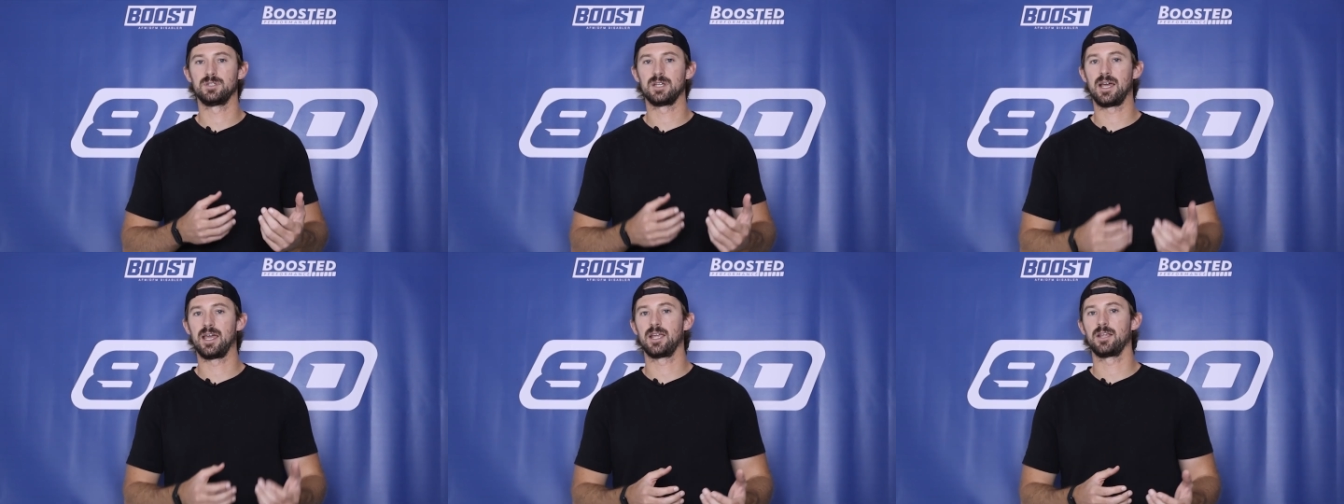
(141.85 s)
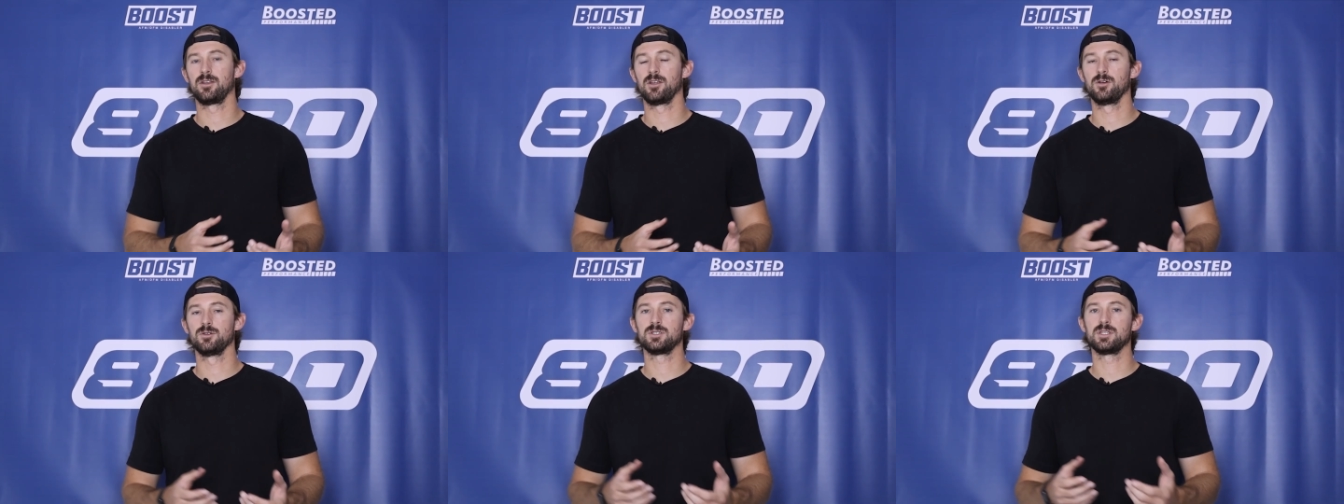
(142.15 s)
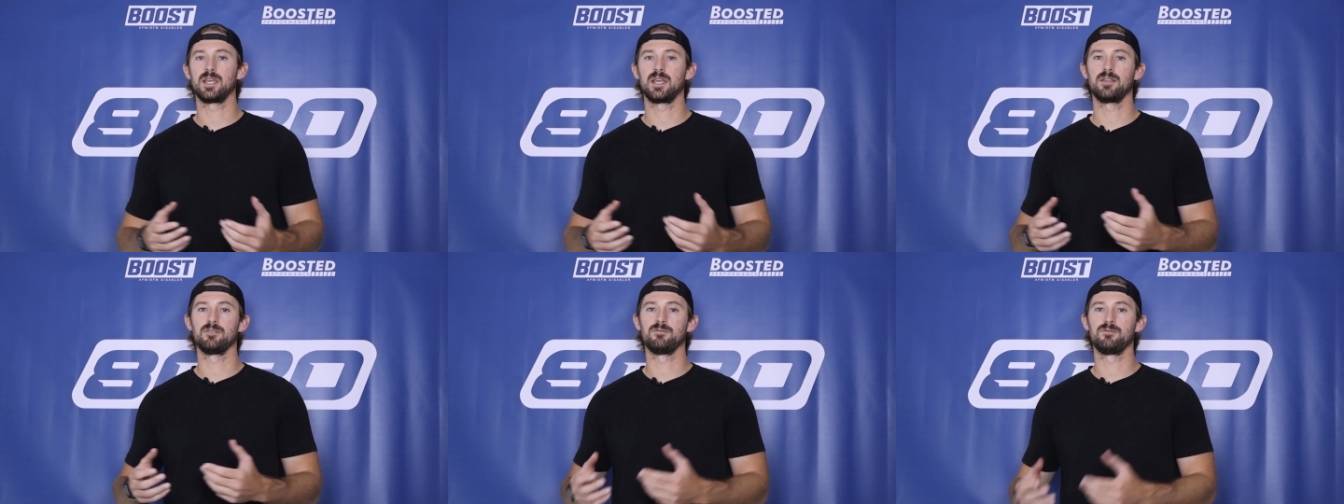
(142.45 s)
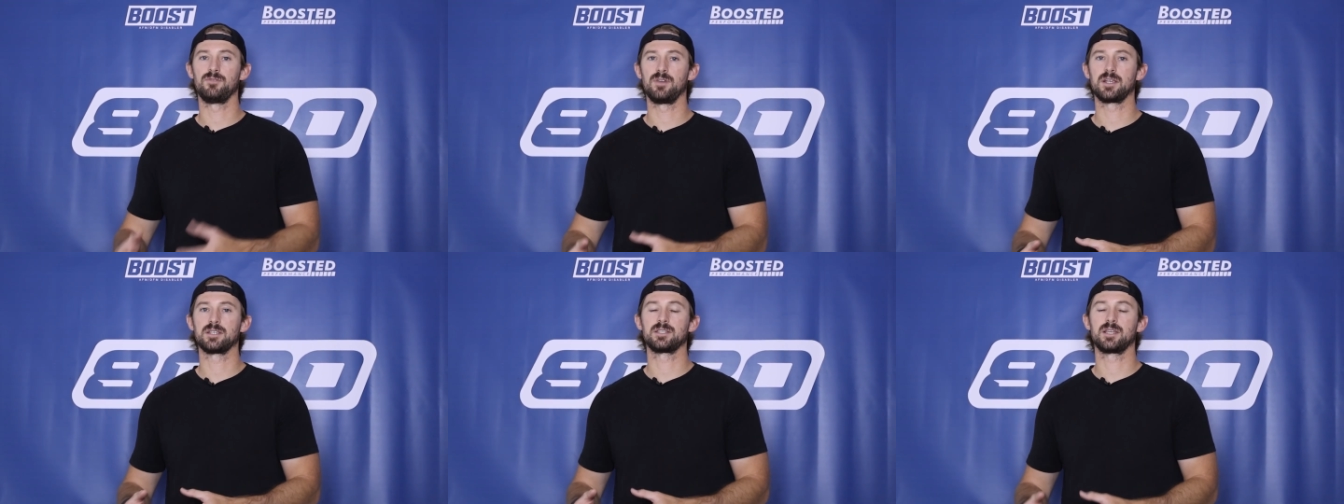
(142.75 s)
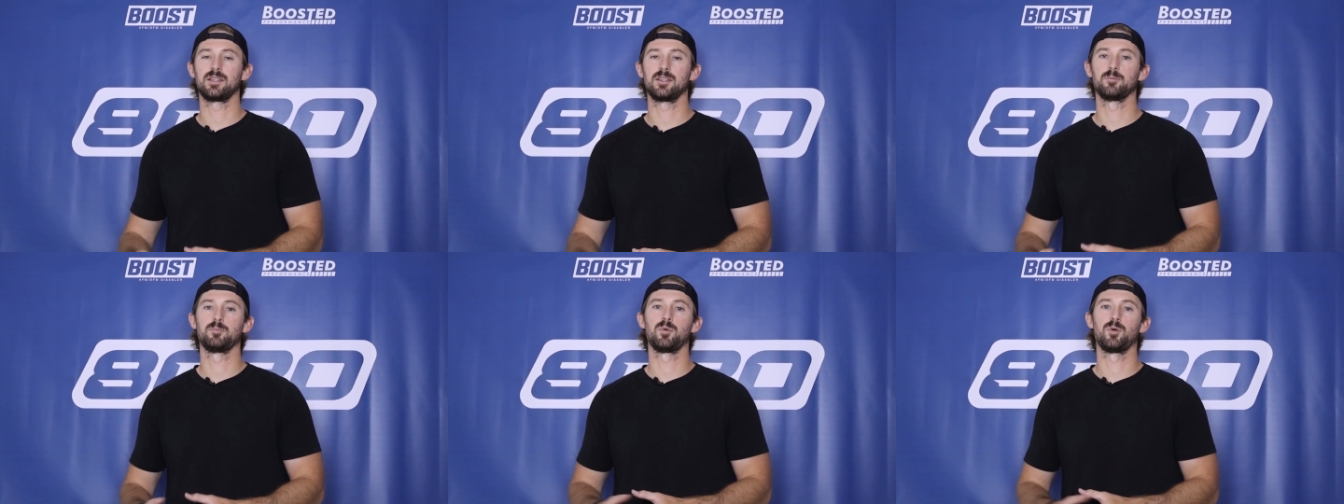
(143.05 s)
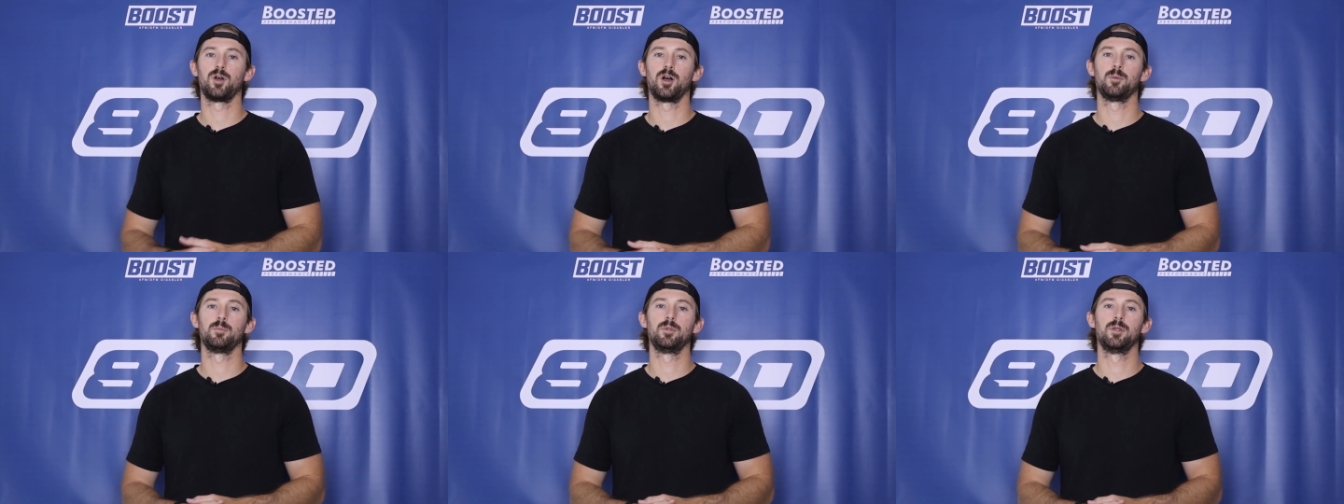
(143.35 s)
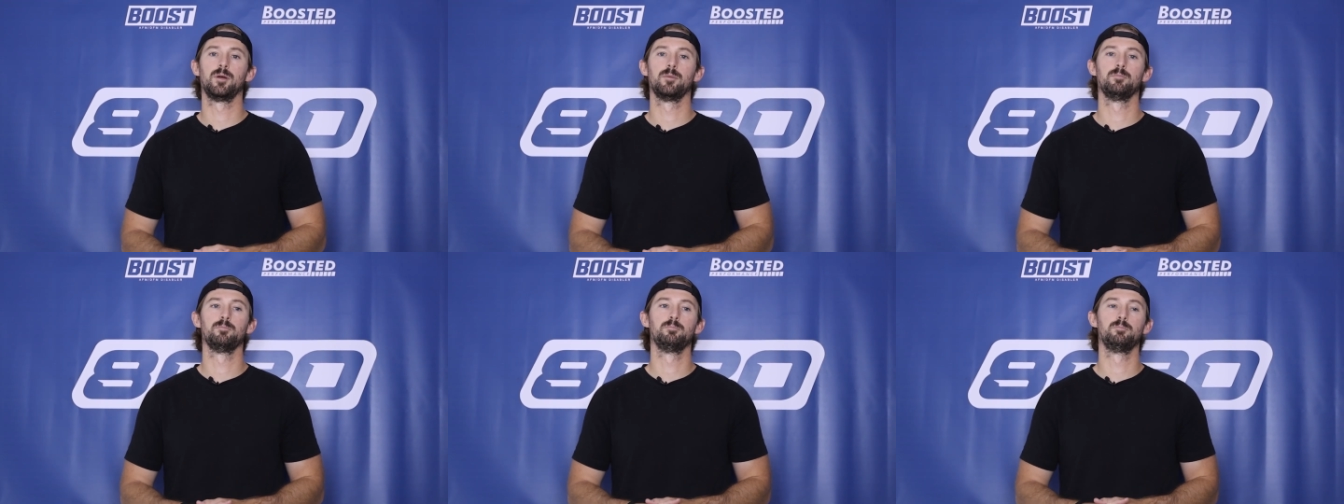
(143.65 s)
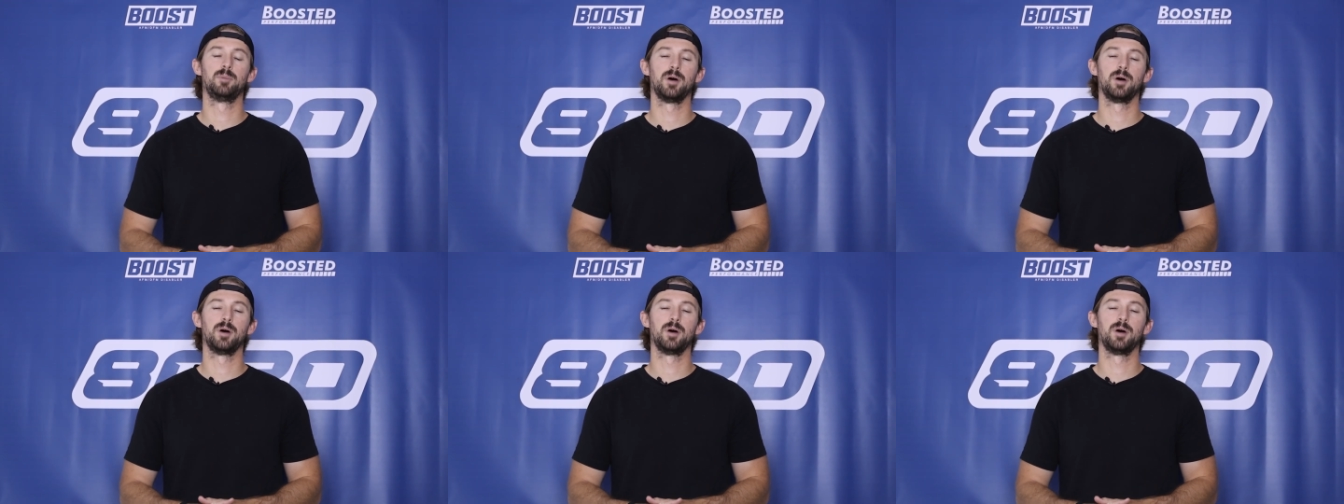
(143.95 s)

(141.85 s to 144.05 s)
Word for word: diagnosing and fixing the problem,